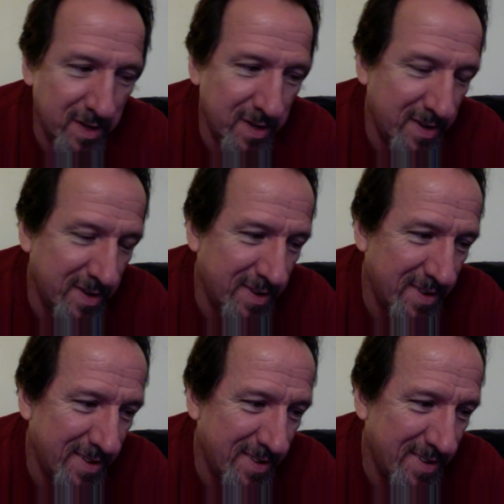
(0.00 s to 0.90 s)

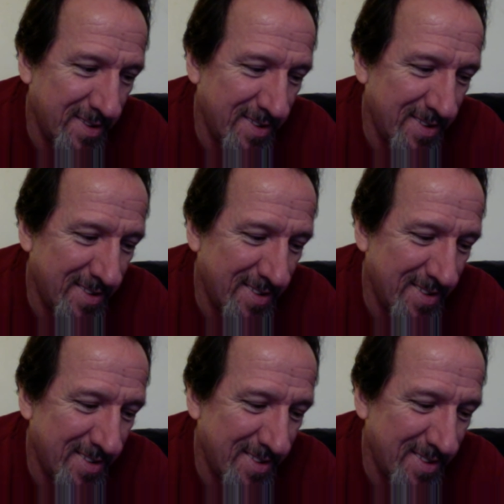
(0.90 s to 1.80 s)

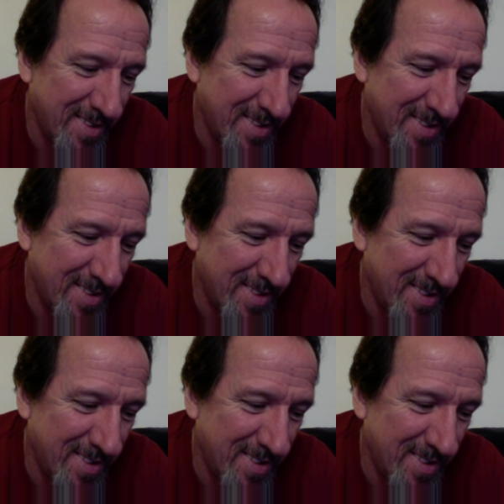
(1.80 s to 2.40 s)
Nobody speaks.